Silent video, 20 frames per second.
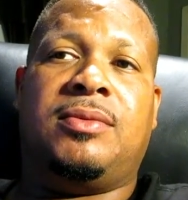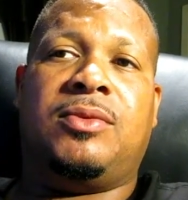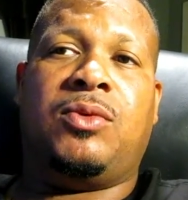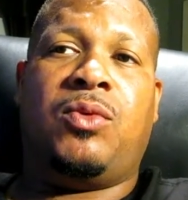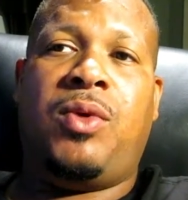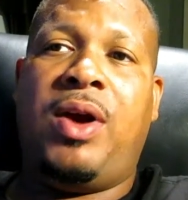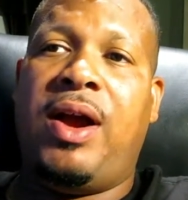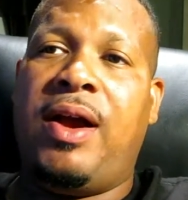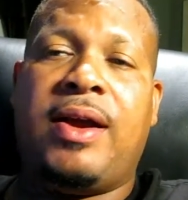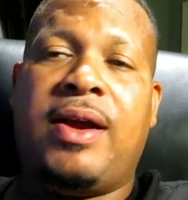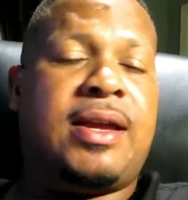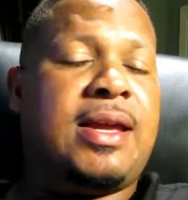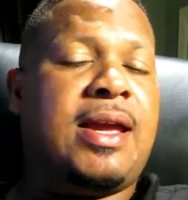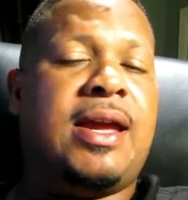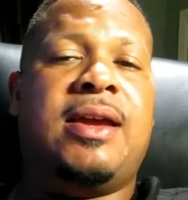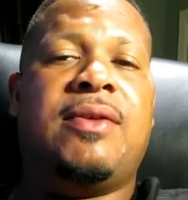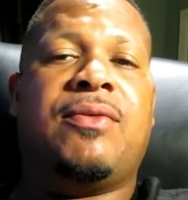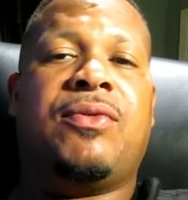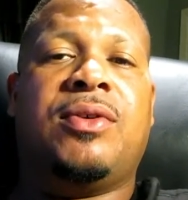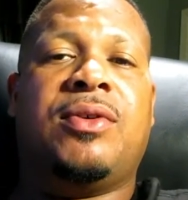Where it
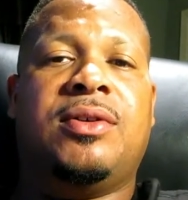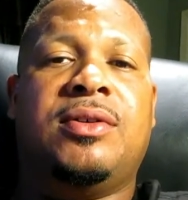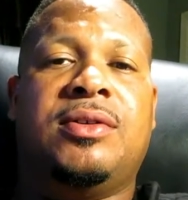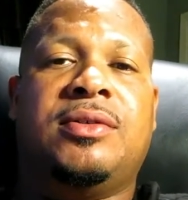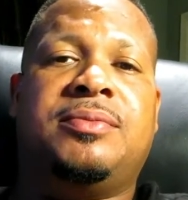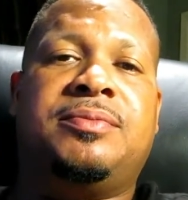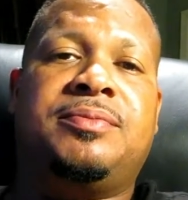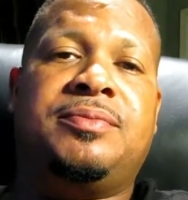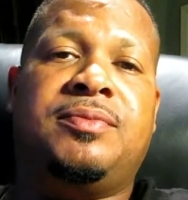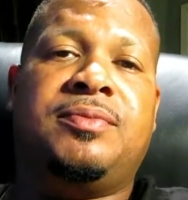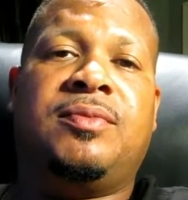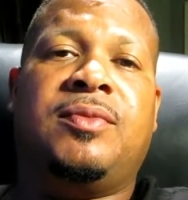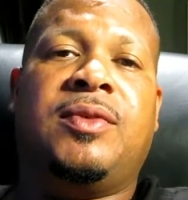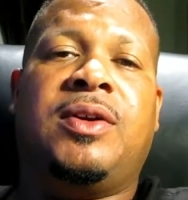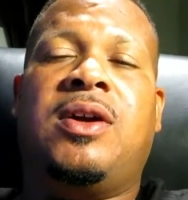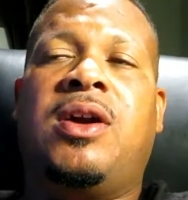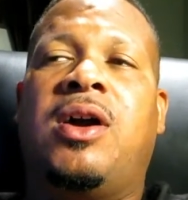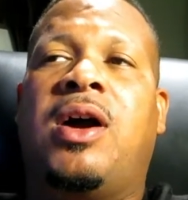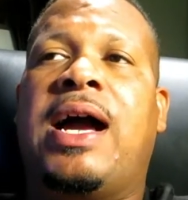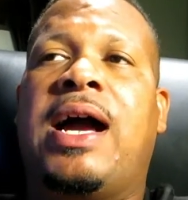came from.
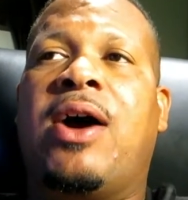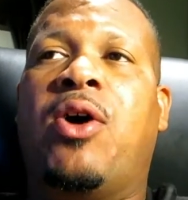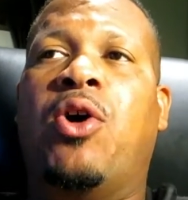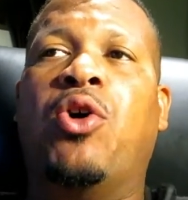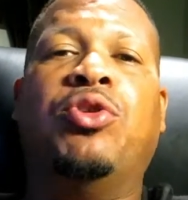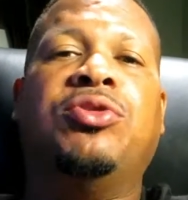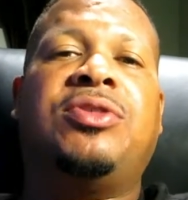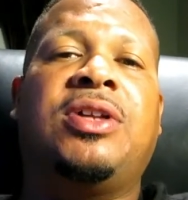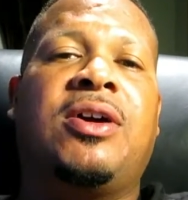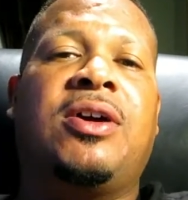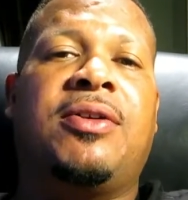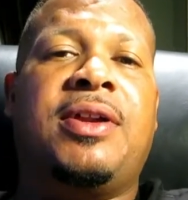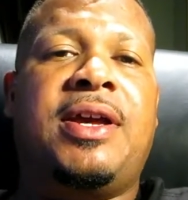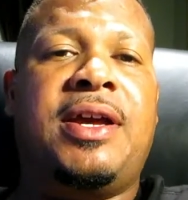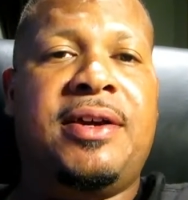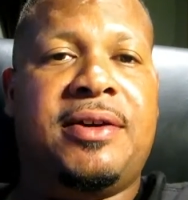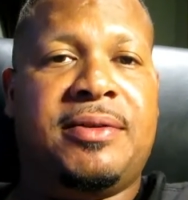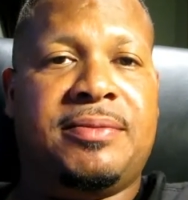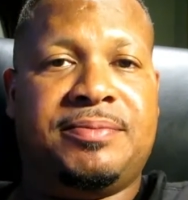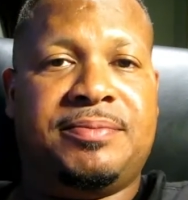Who's it gonna
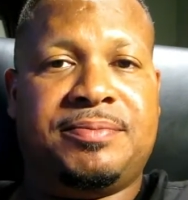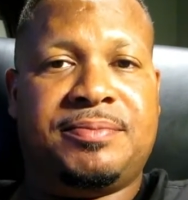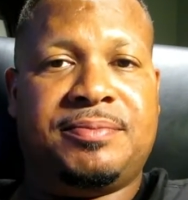help?